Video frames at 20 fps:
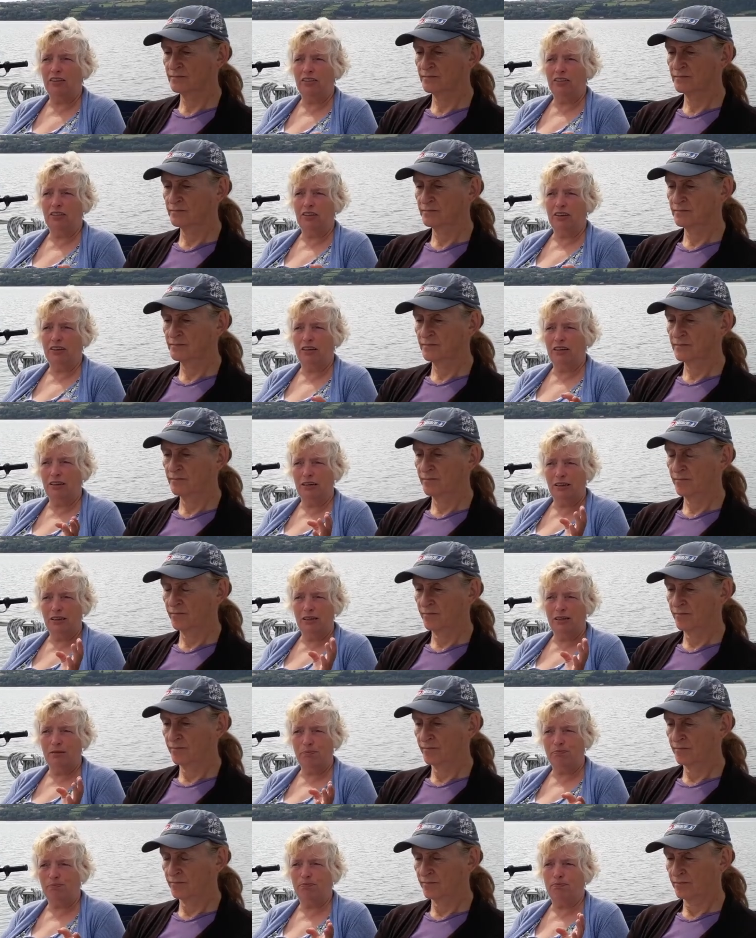Speaker 1: that
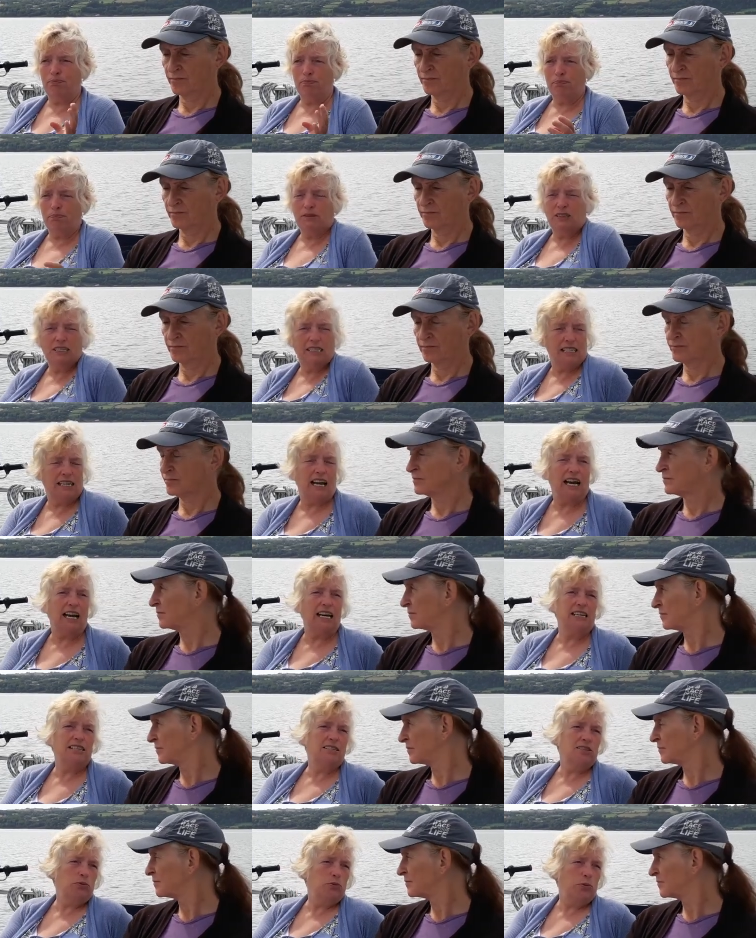the the
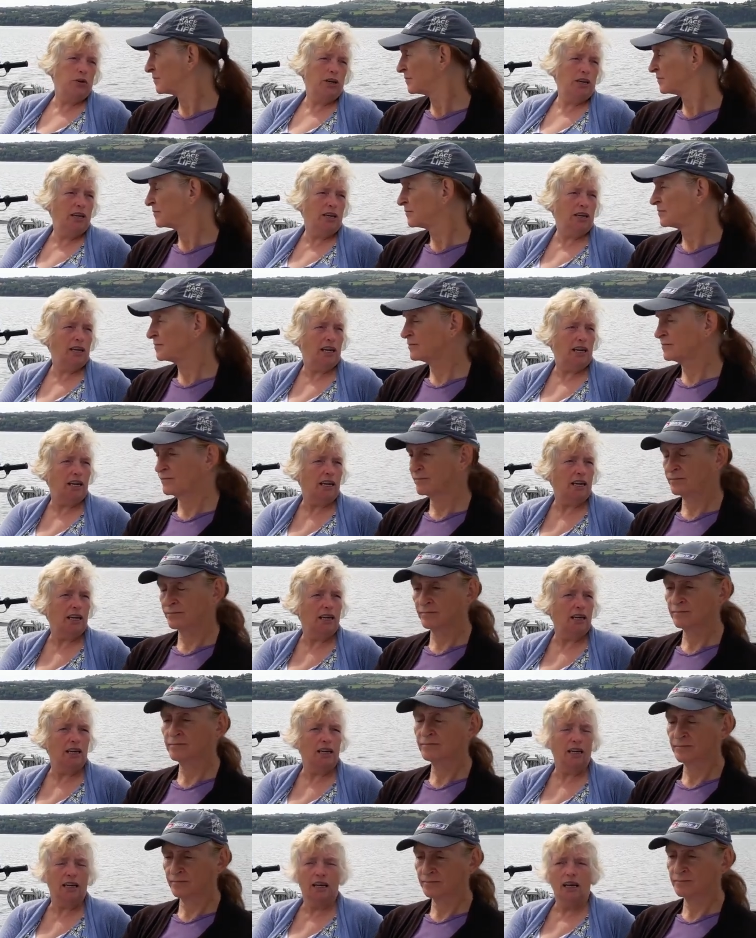tides are
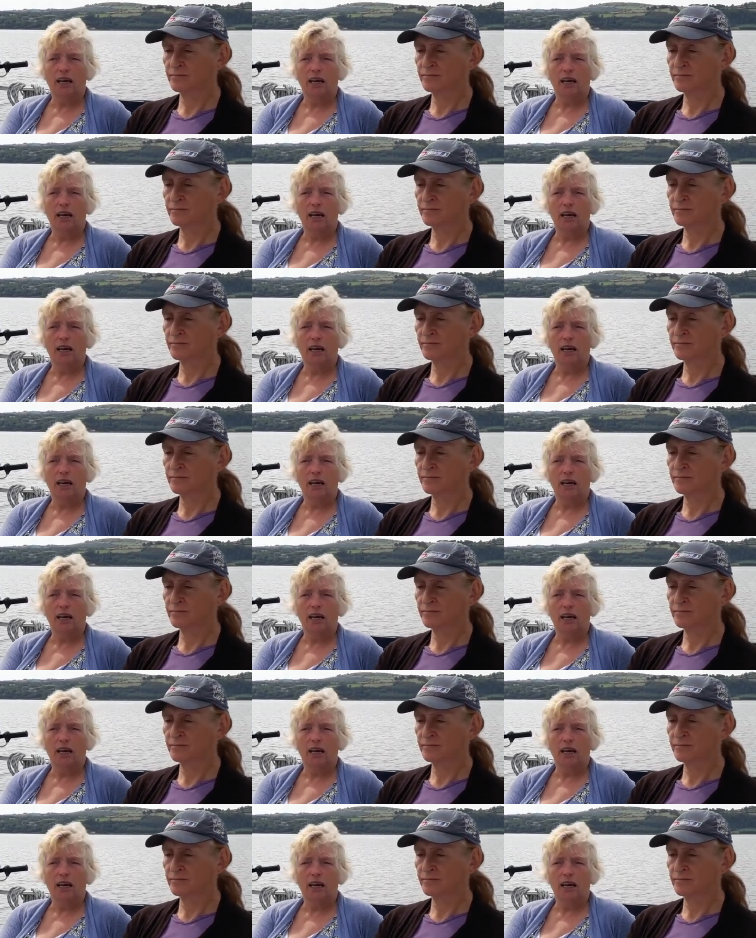working.